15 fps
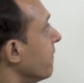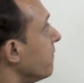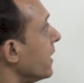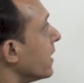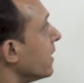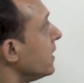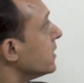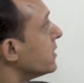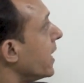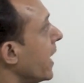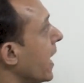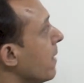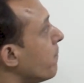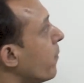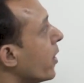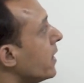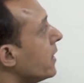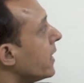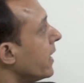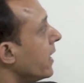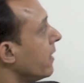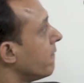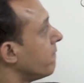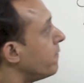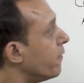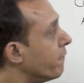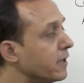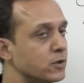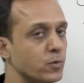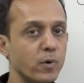have taken this endpoint a, for
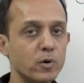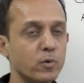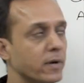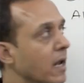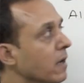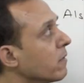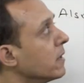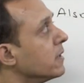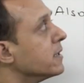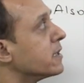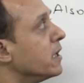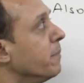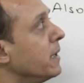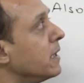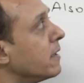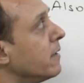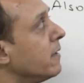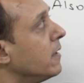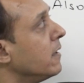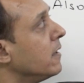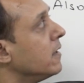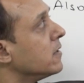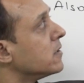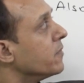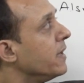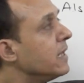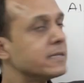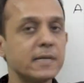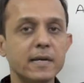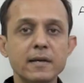which we want to calculate this limit. So
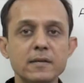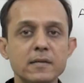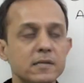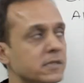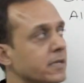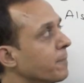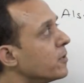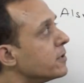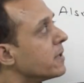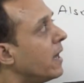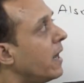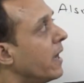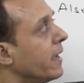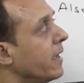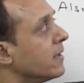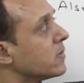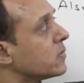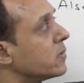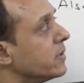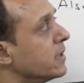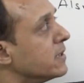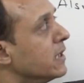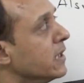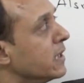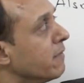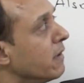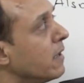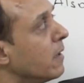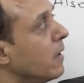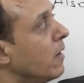we'll say, suppose I is this
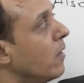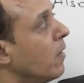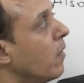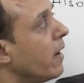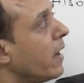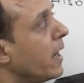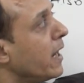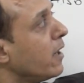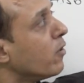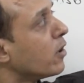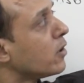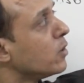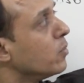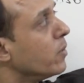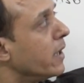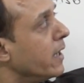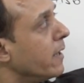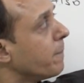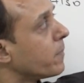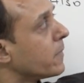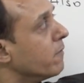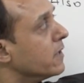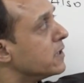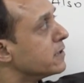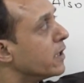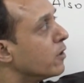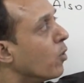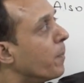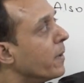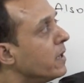interval a0 to a, which is
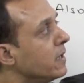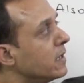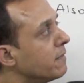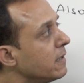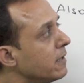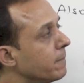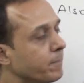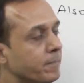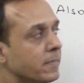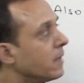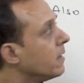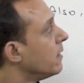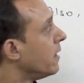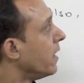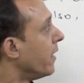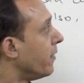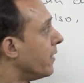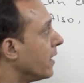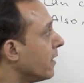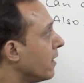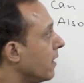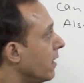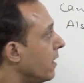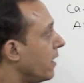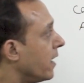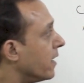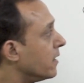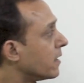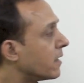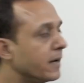an open interval, and then
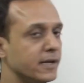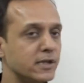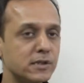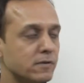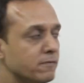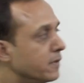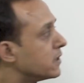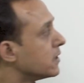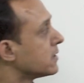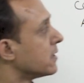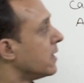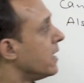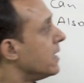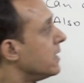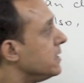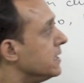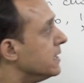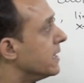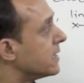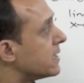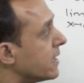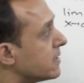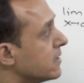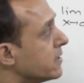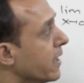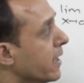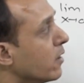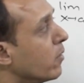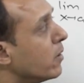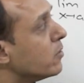another condition, which is g dash x is
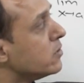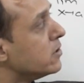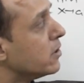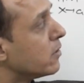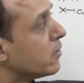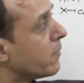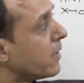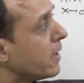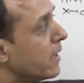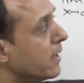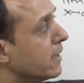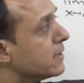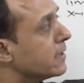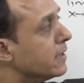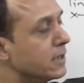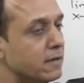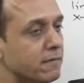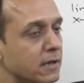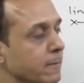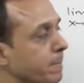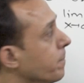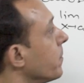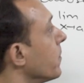unequal to 0 in this interval.